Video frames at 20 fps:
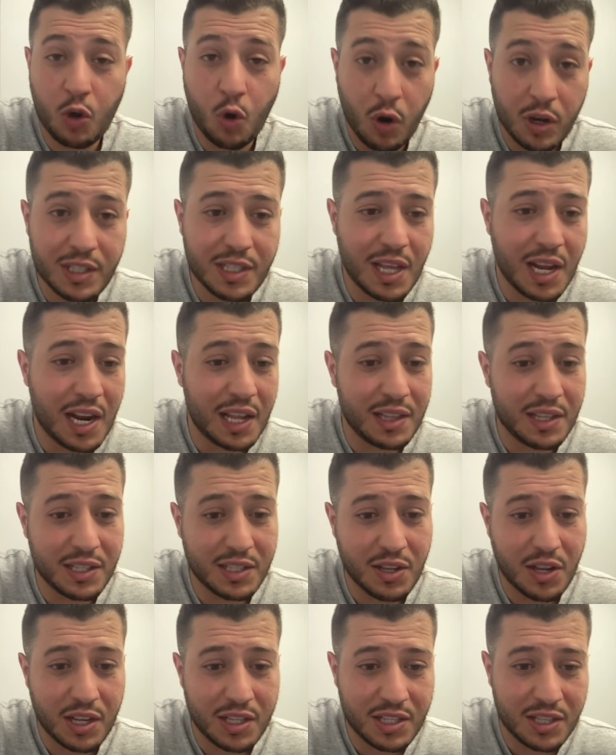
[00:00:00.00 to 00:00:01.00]
coins that i
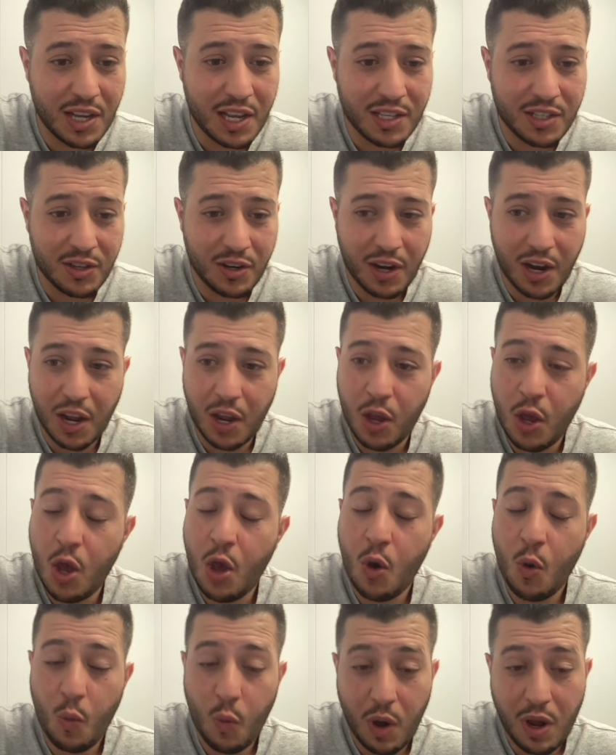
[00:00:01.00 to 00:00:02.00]
discussed yesterday
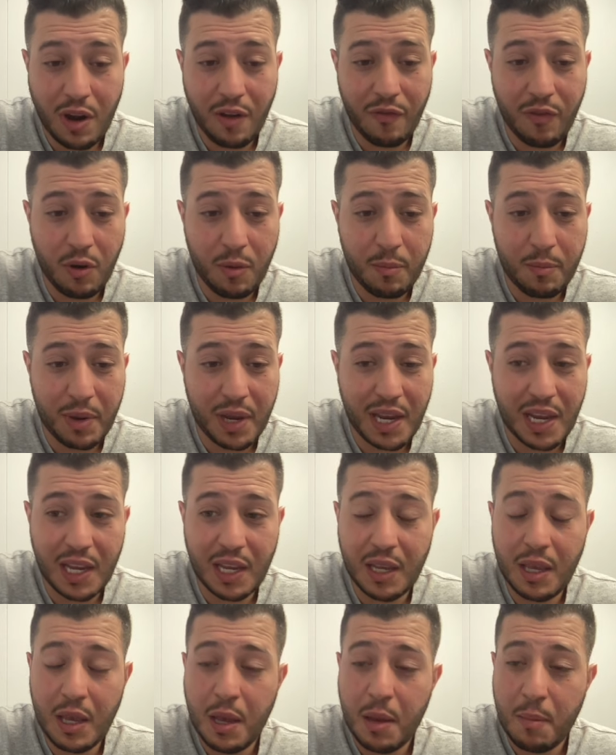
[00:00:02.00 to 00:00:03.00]
one of them
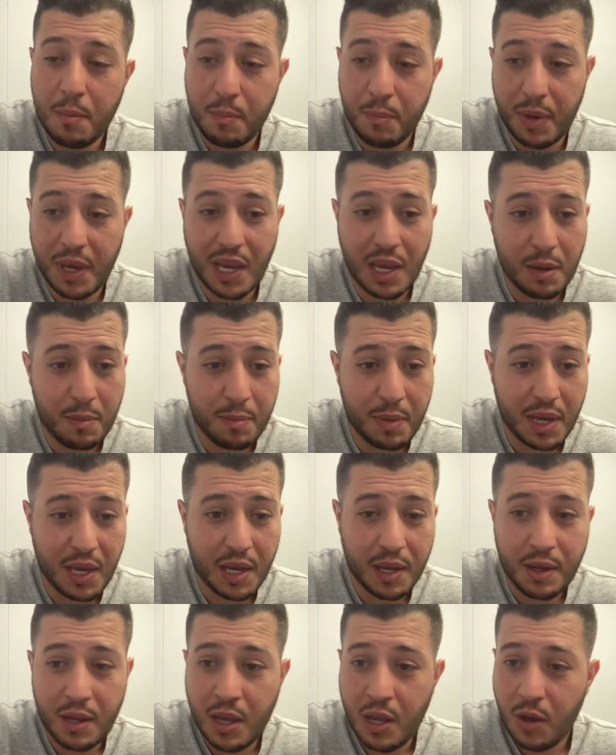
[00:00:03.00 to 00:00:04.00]
being
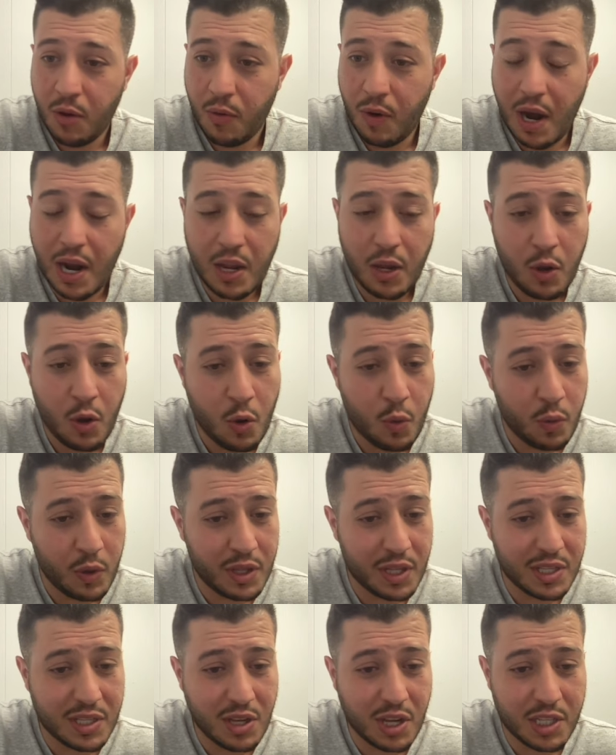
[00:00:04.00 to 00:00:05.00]
bnb right we
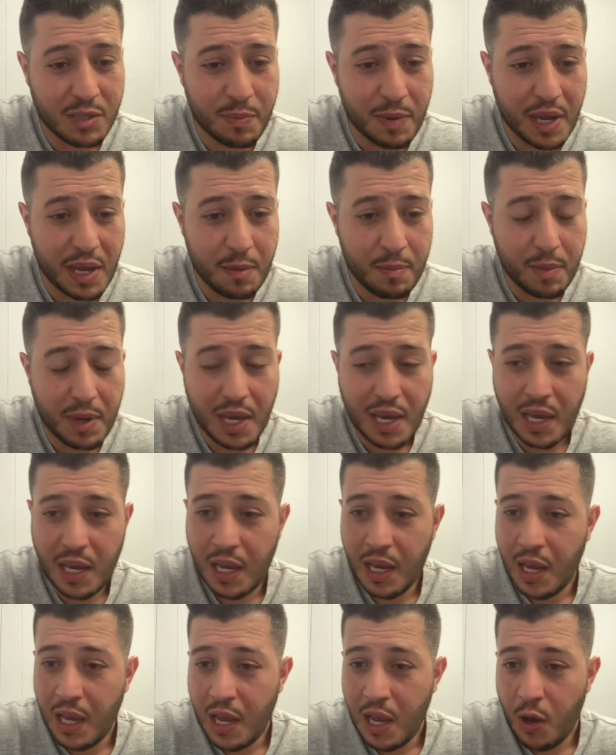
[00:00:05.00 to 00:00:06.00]
discussed bnb
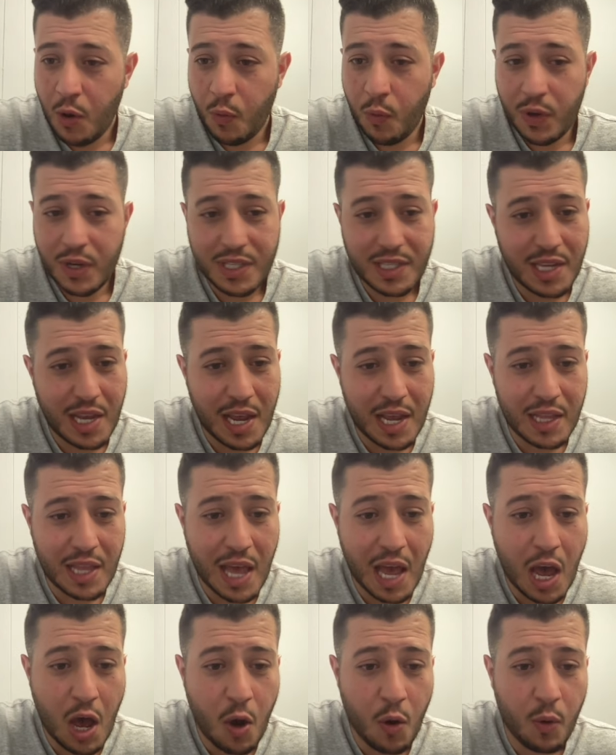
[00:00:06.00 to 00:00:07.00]
we said
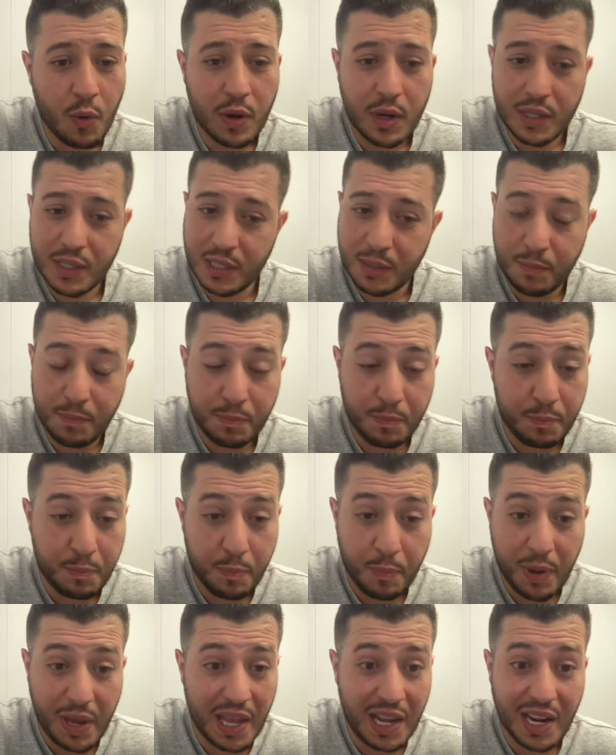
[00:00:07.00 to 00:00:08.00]
how it's
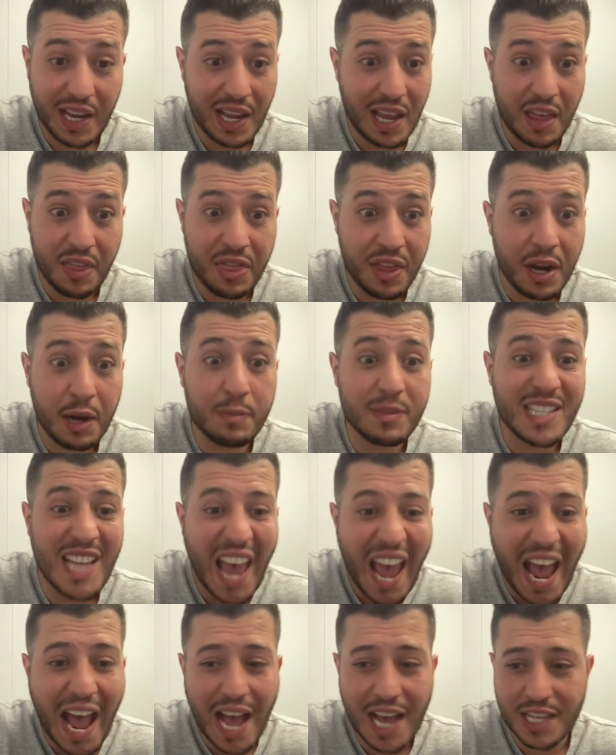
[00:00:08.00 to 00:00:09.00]
beating ethereum's
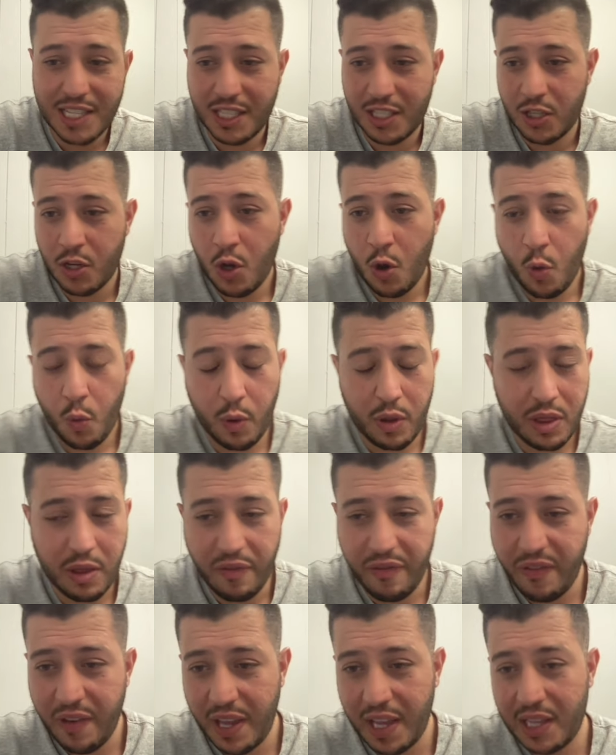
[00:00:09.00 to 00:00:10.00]
ass with the
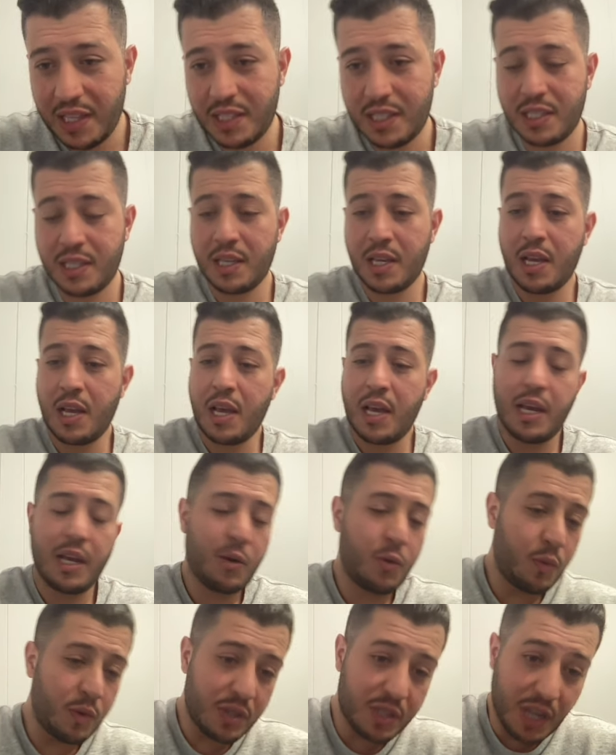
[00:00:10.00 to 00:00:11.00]
fees
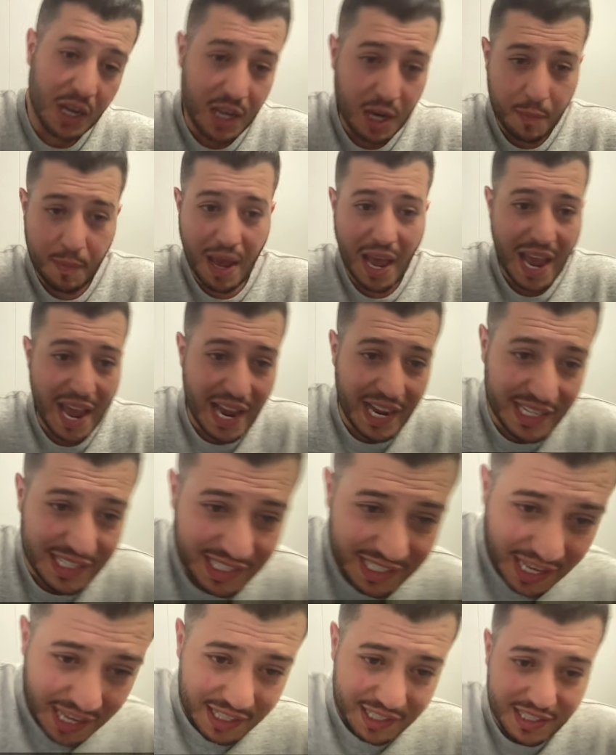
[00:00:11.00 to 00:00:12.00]
we're talking about 8
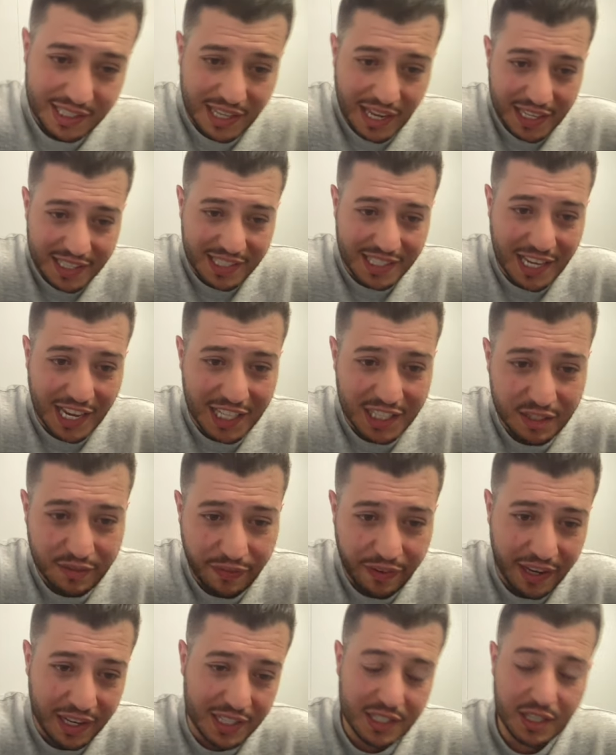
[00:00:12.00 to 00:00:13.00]
cents 10 cents
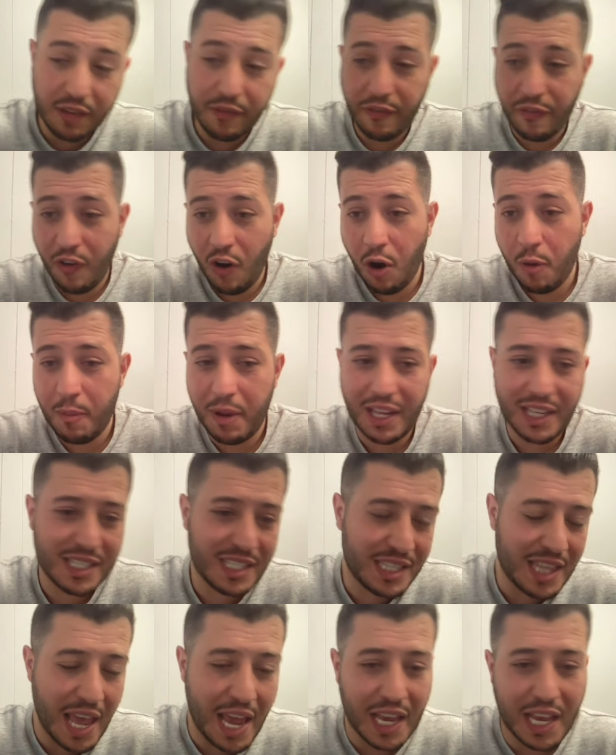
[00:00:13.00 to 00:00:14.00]
fees and farming
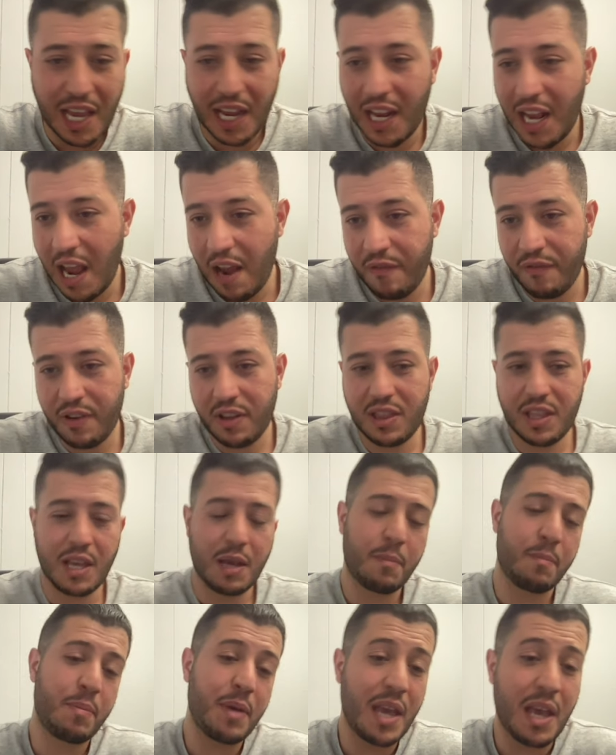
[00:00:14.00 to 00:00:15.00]
staking
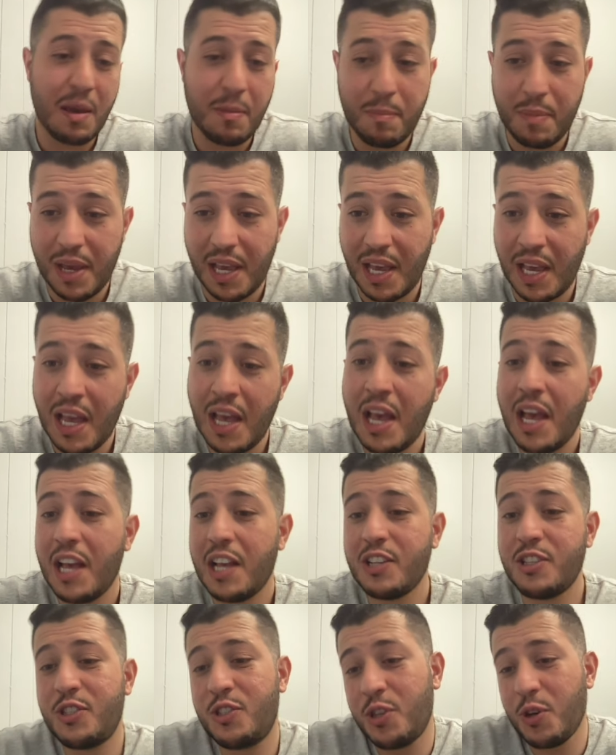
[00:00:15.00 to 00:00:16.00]
everything bnb
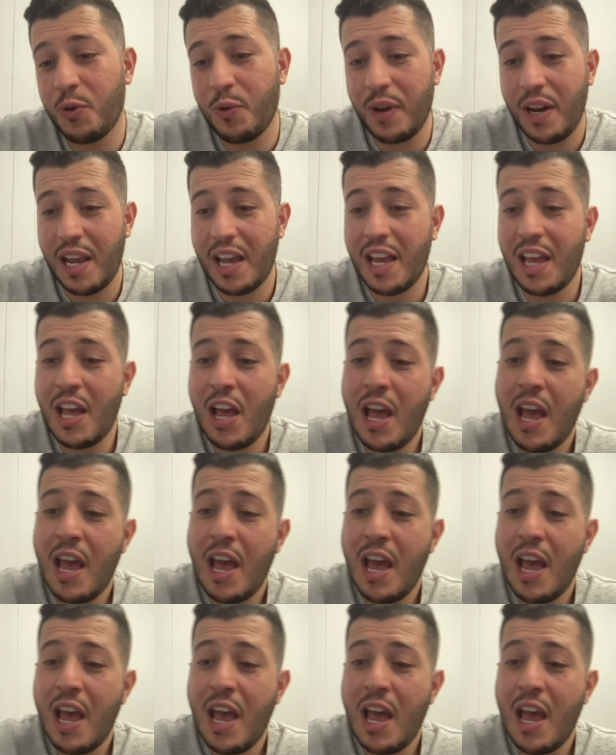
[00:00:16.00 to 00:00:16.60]
is doing it